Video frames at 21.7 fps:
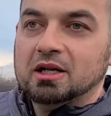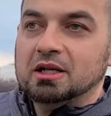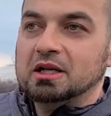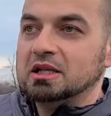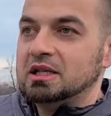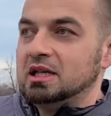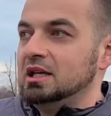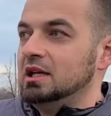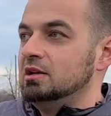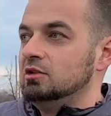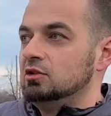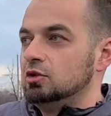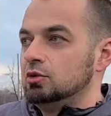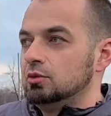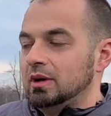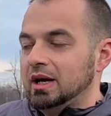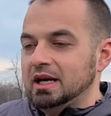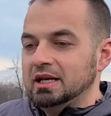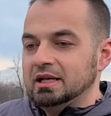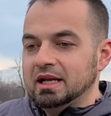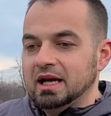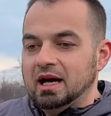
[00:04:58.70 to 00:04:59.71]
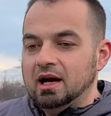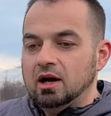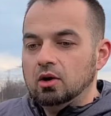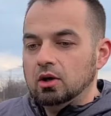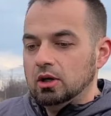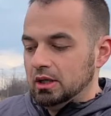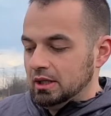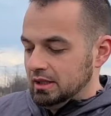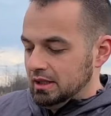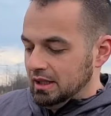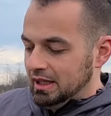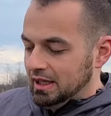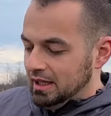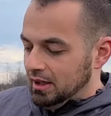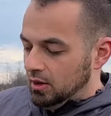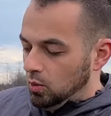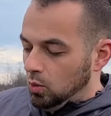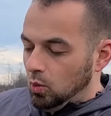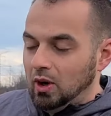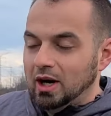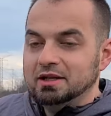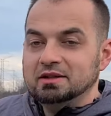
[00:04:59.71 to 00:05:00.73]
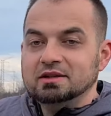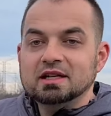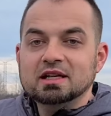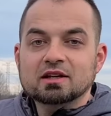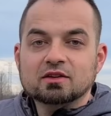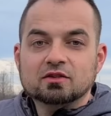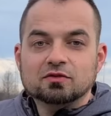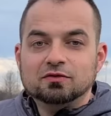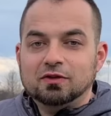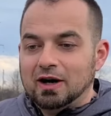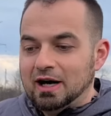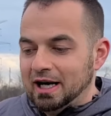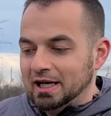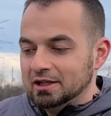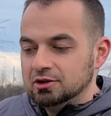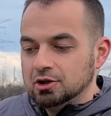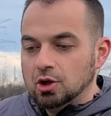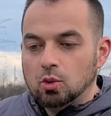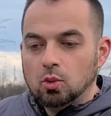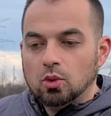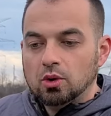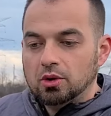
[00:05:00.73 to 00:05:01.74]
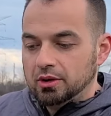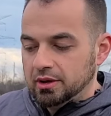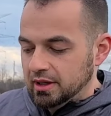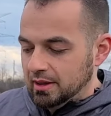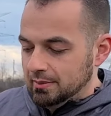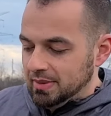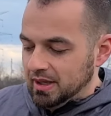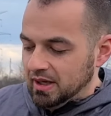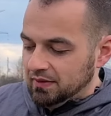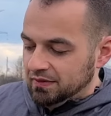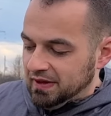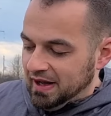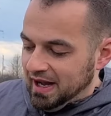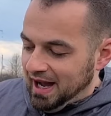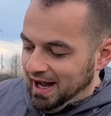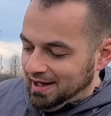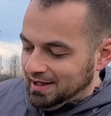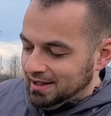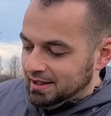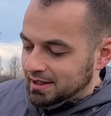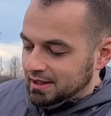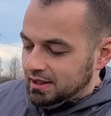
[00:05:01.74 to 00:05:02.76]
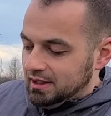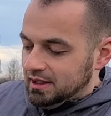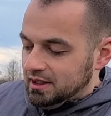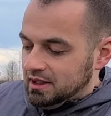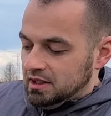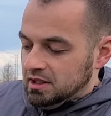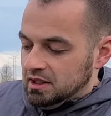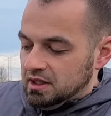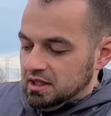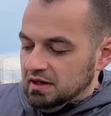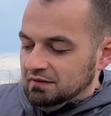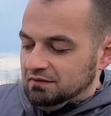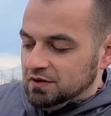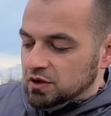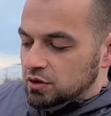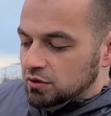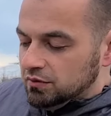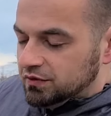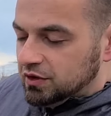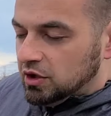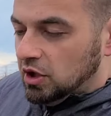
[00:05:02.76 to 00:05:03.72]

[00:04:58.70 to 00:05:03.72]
going to get into right now. 1D is fine. Don't worry about that. If you've